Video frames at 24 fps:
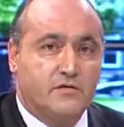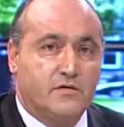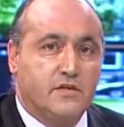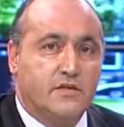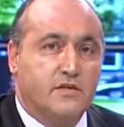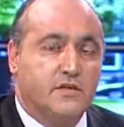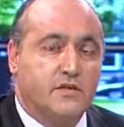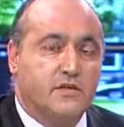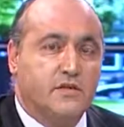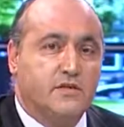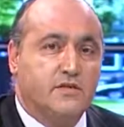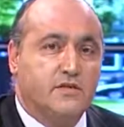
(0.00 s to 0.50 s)

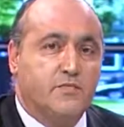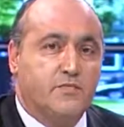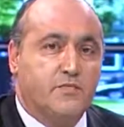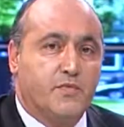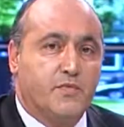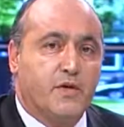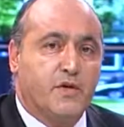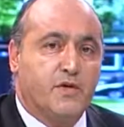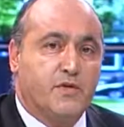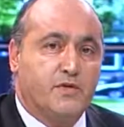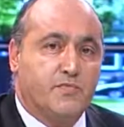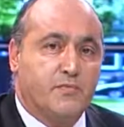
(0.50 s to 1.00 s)
This is
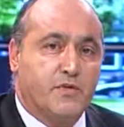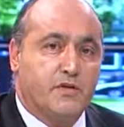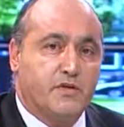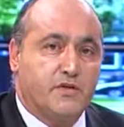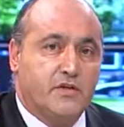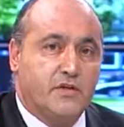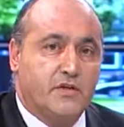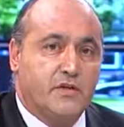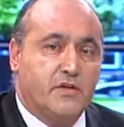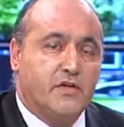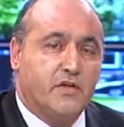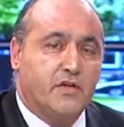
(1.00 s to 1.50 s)
a
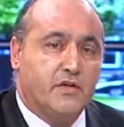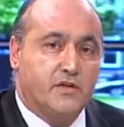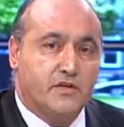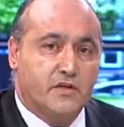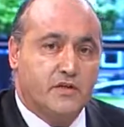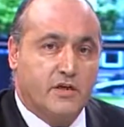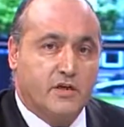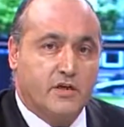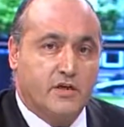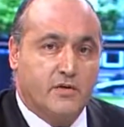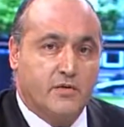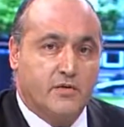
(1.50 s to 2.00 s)
special
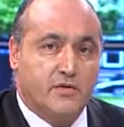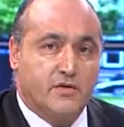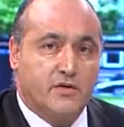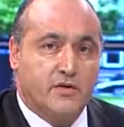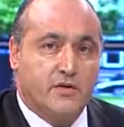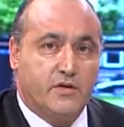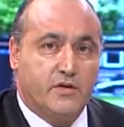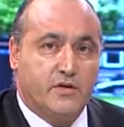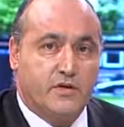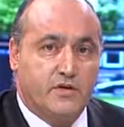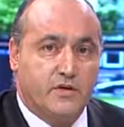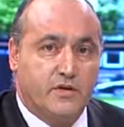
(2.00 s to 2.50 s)
English language
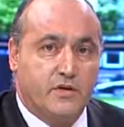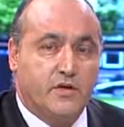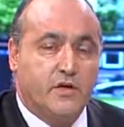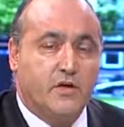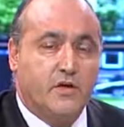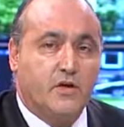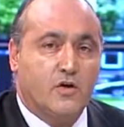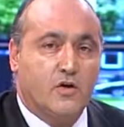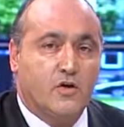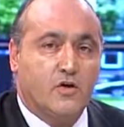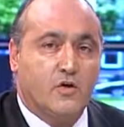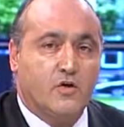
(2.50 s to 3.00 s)
edition
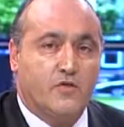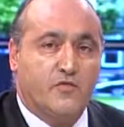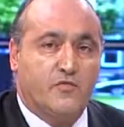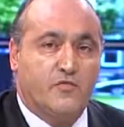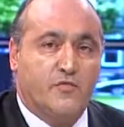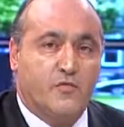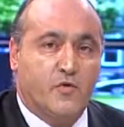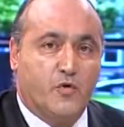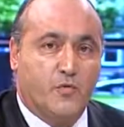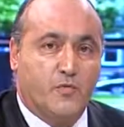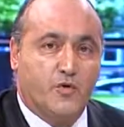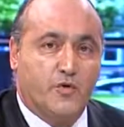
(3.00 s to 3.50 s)

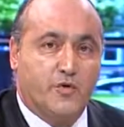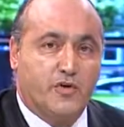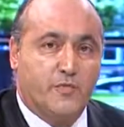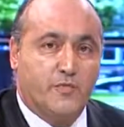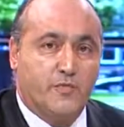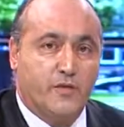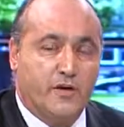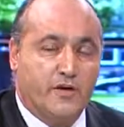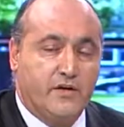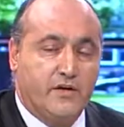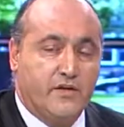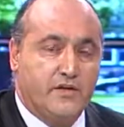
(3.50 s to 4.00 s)
of Property
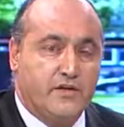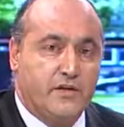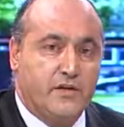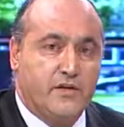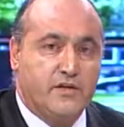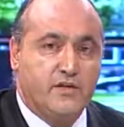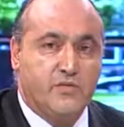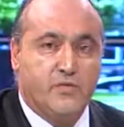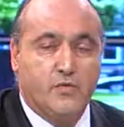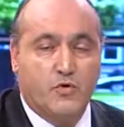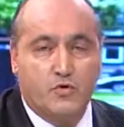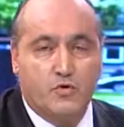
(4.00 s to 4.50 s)
Behind the
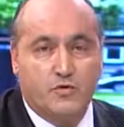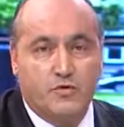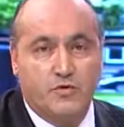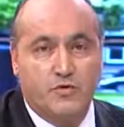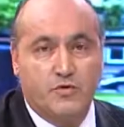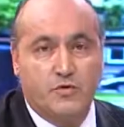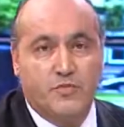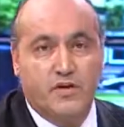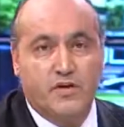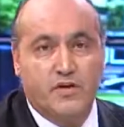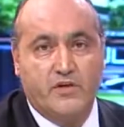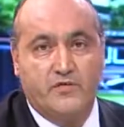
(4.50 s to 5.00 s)
Scenes, brought to
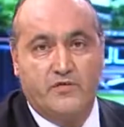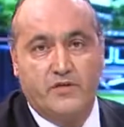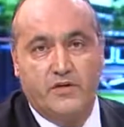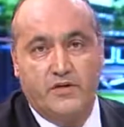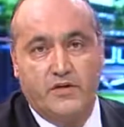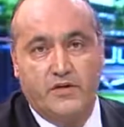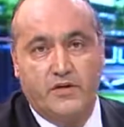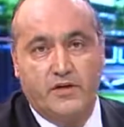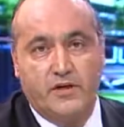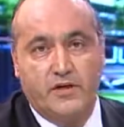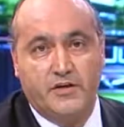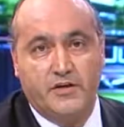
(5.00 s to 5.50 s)
you by the
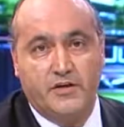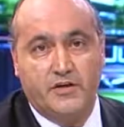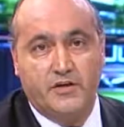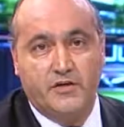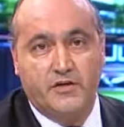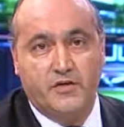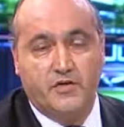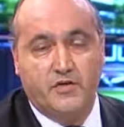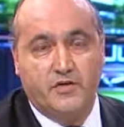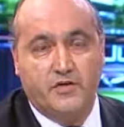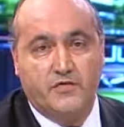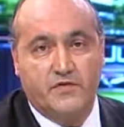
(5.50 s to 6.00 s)

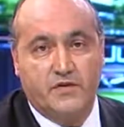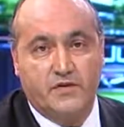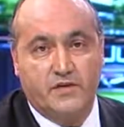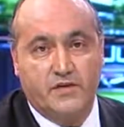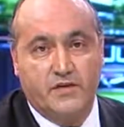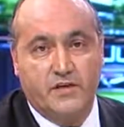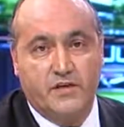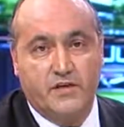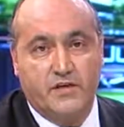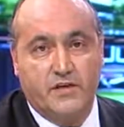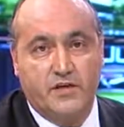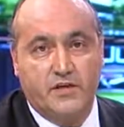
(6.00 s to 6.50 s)
Federation of
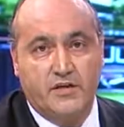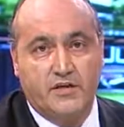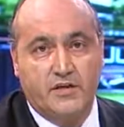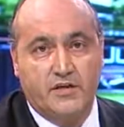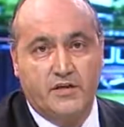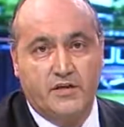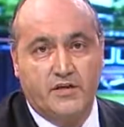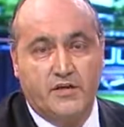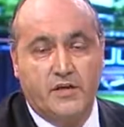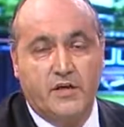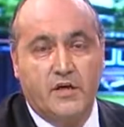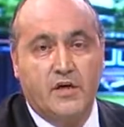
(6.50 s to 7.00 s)
Estate
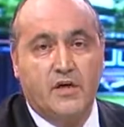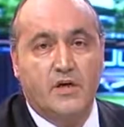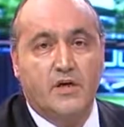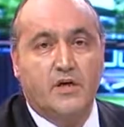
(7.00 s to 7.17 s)
Agents.